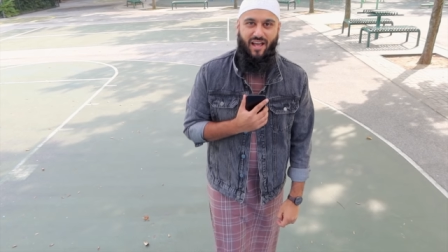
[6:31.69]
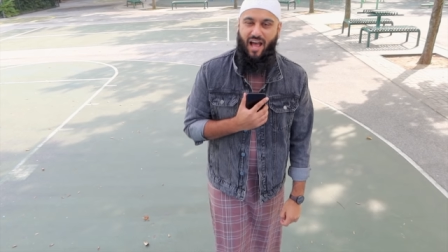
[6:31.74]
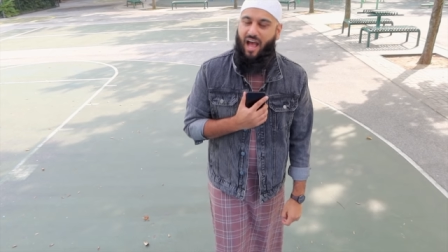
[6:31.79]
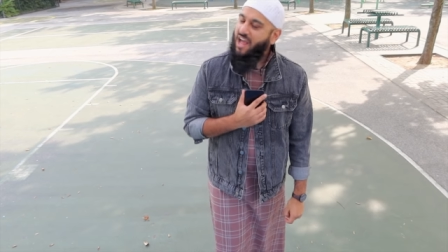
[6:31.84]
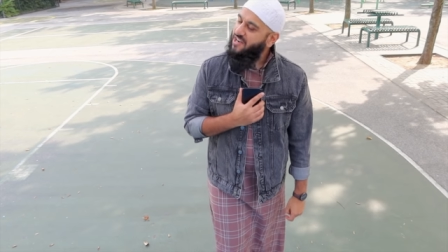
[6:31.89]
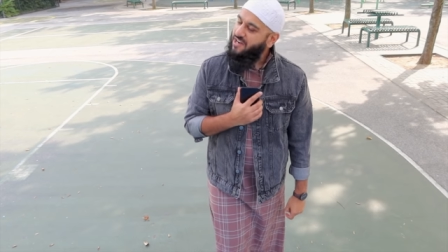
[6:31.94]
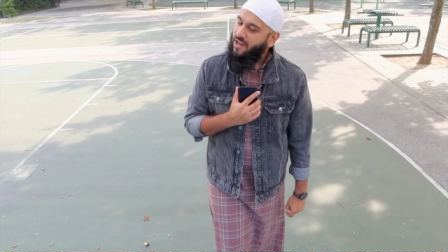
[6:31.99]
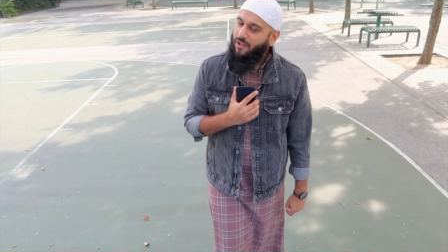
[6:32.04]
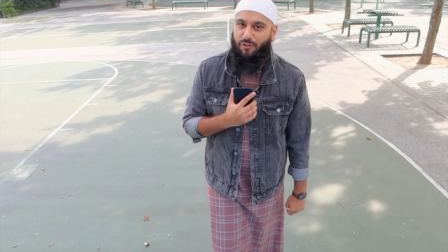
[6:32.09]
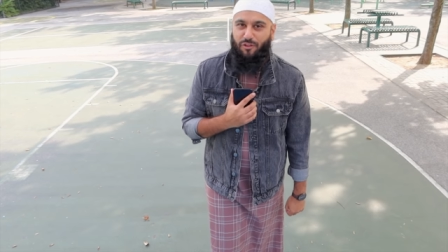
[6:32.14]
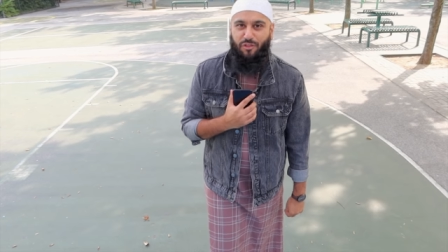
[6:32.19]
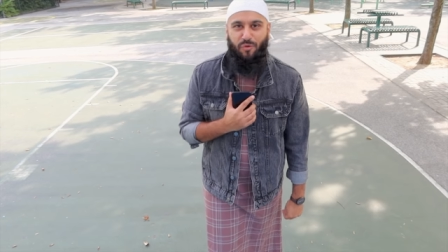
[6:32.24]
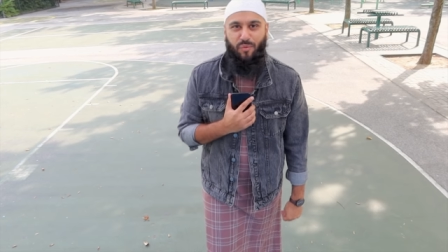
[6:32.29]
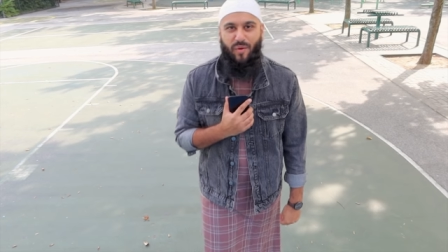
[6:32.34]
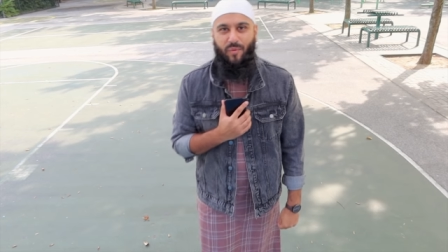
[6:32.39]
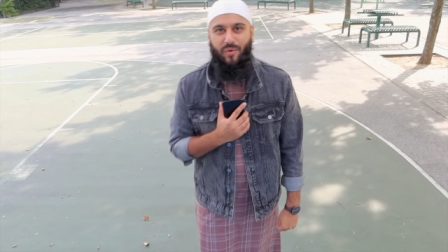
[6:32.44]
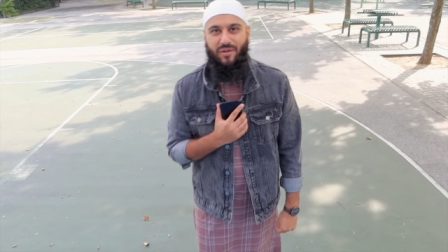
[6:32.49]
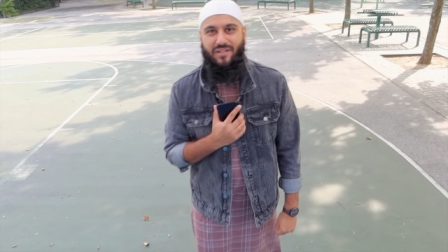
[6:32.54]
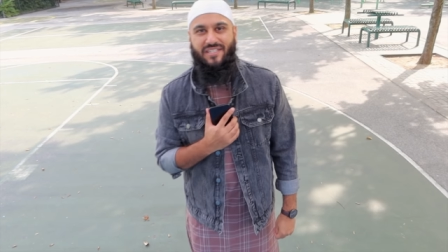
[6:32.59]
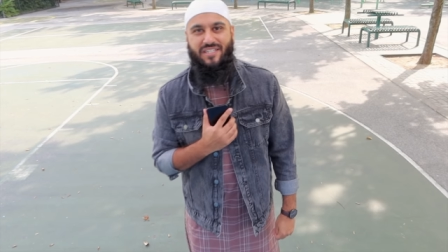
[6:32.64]
Another 3
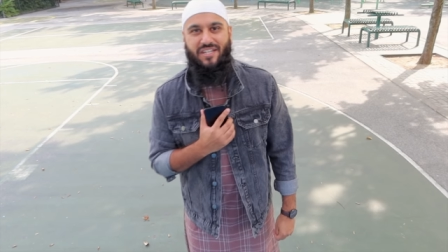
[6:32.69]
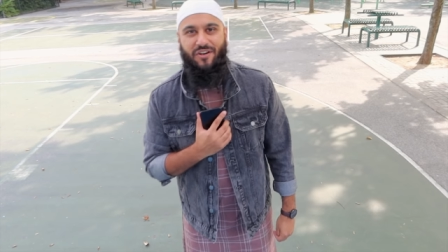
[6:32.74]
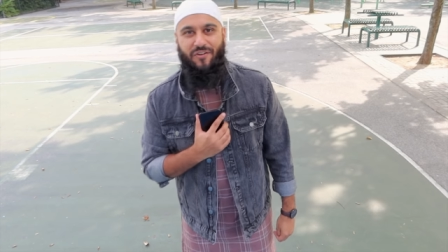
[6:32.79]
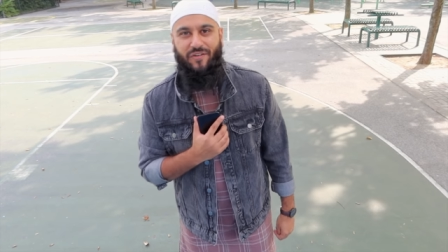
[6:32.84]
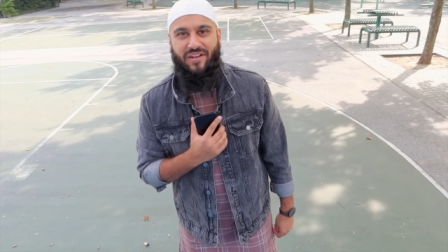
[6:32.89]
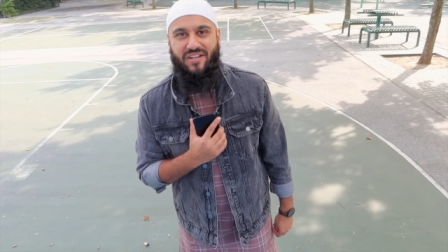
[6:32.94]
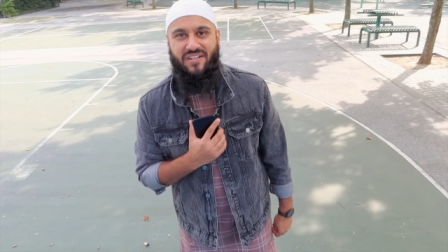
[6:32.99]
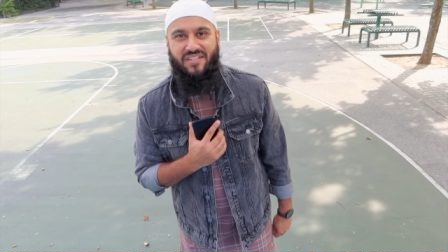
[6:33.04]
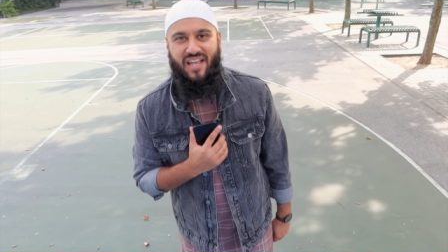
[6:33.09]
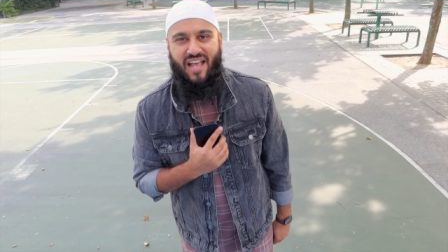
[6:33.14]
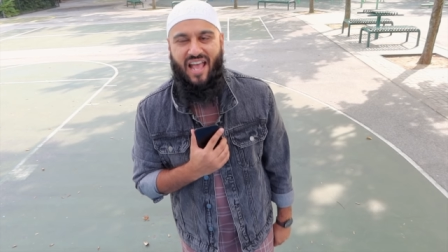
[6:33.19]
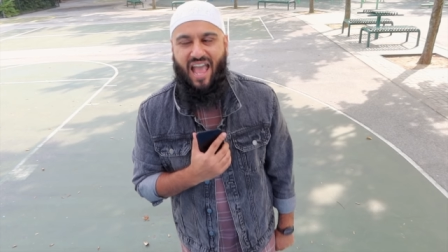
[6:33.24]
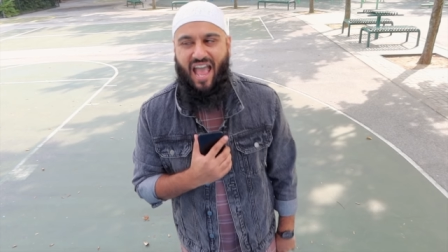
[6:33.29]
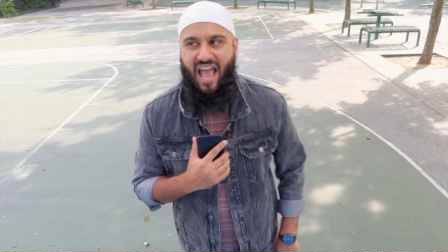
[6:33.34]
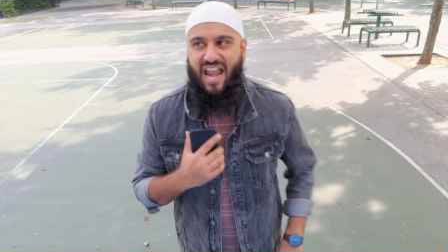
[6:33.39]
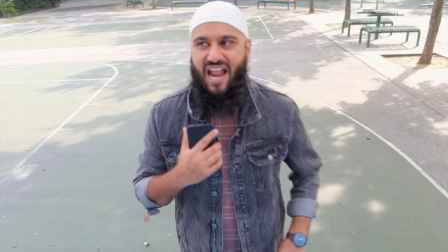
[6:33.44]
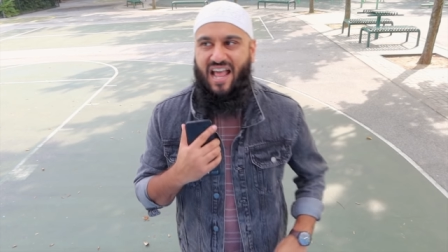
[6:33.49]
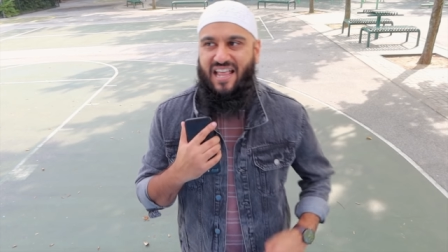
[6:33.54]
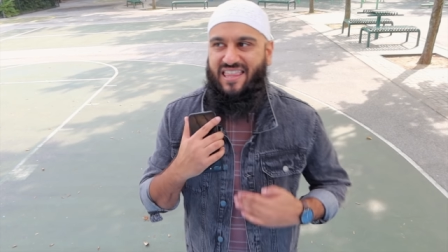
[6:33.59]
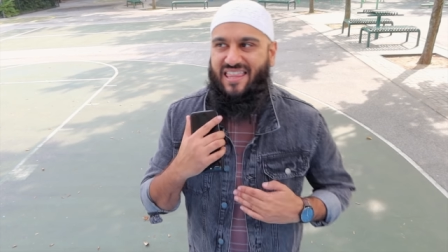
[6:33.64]
1 series.
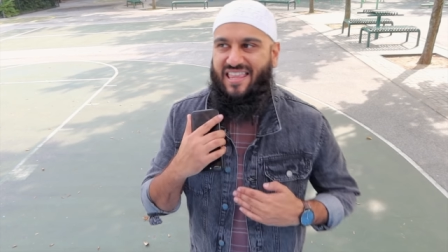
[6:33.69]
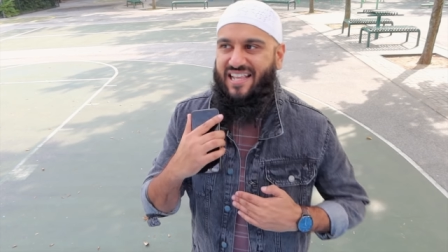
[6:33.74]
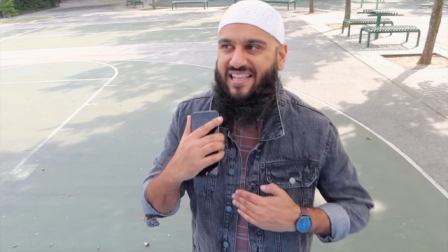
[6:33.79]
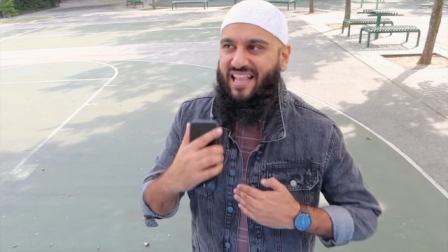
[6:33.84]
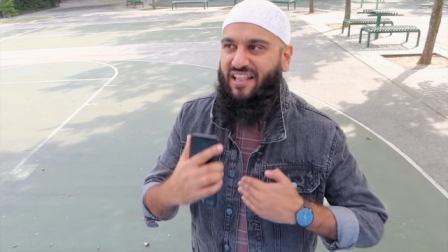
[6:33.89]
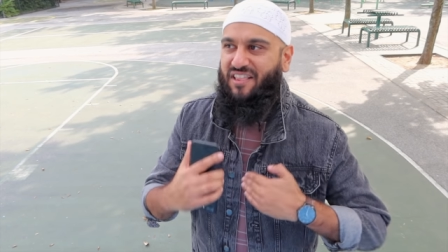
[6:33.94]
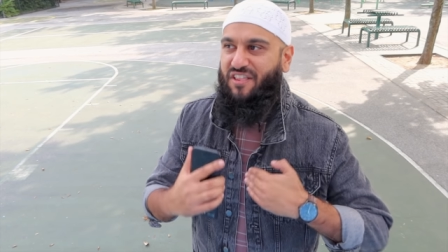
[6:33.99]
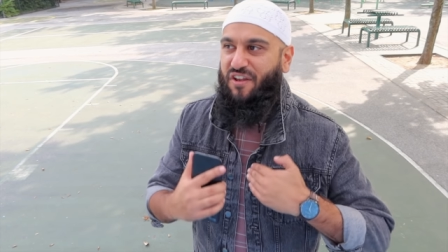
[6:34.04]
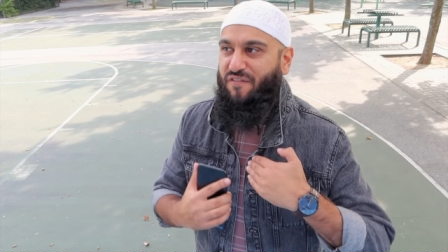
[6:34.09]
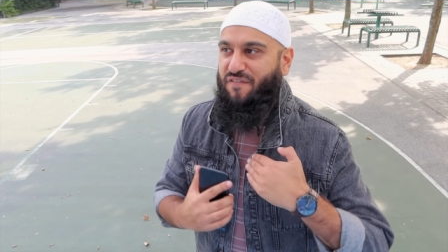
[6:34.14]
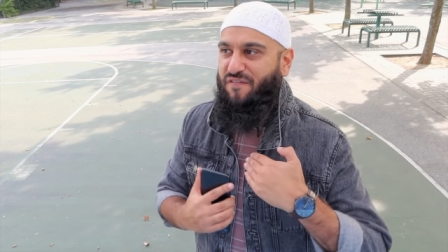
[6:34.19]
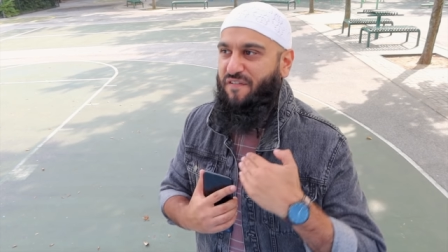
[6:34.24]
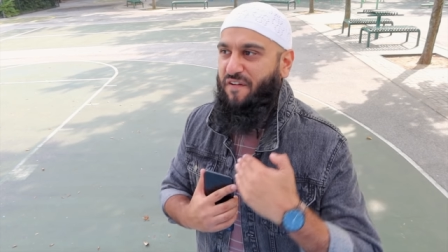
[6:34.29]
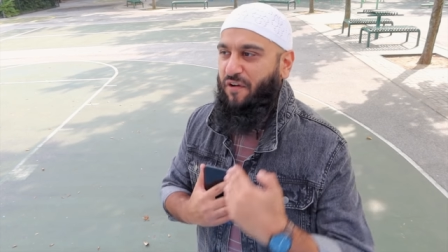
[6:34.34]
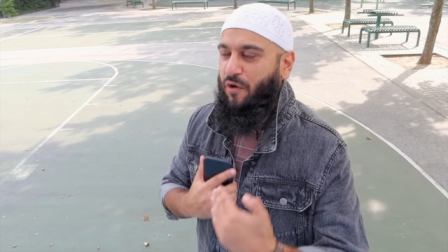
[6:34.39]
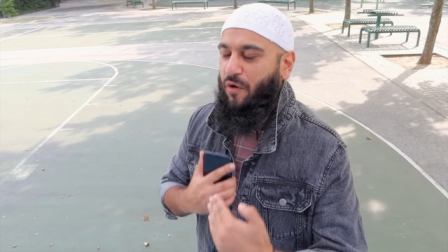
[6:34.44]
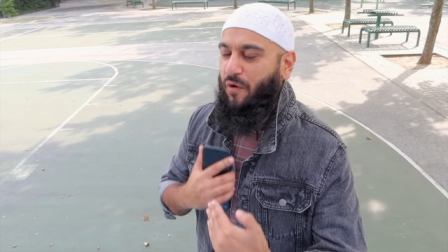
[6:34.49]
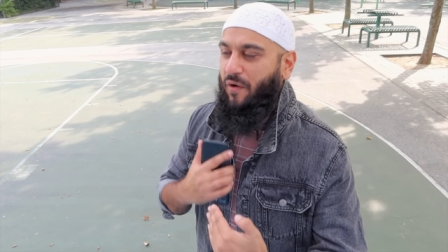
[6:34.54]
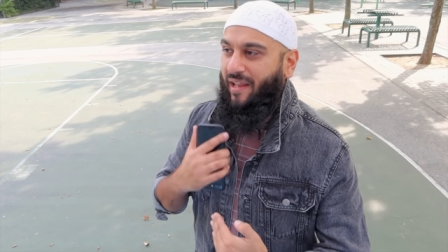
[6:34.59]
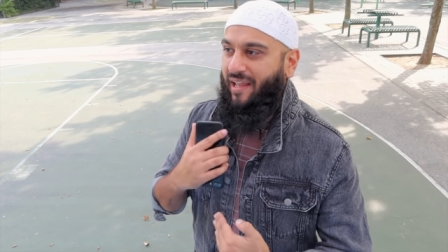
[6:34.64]
And I think that they're
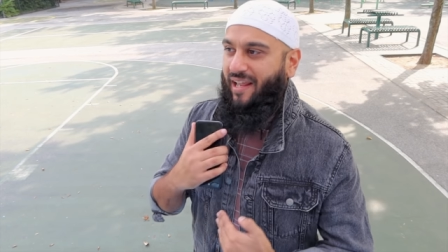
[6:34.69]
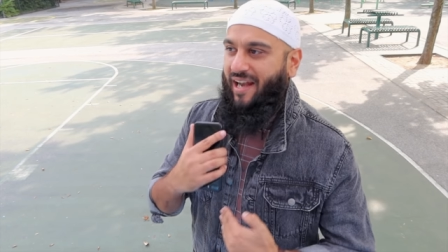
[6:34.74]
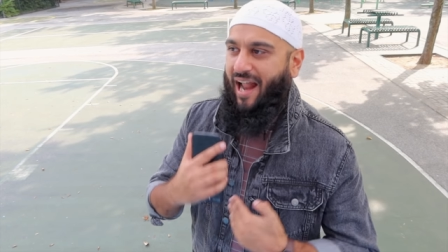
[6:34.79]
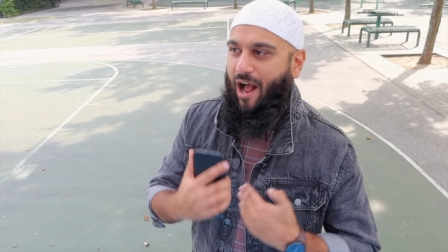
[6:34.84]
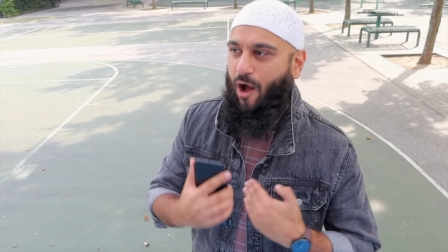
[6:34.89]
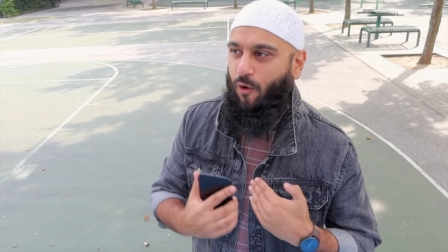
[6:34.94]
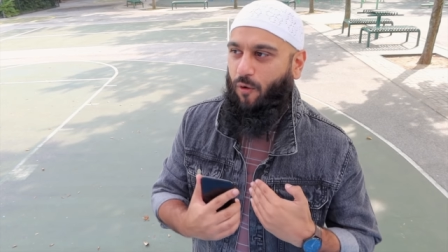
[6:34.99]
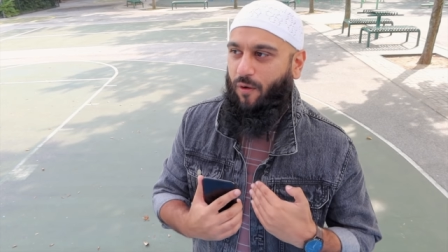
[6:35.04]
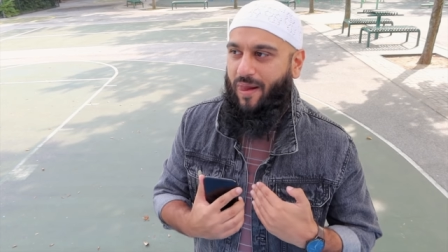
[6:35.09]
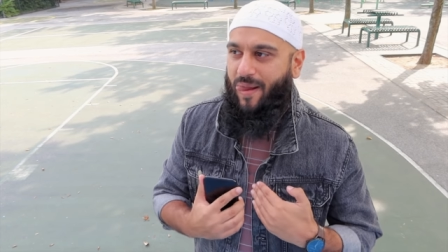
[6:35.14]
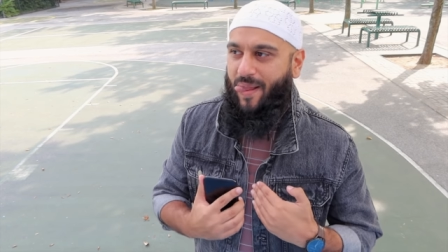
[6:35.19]
figuring it out.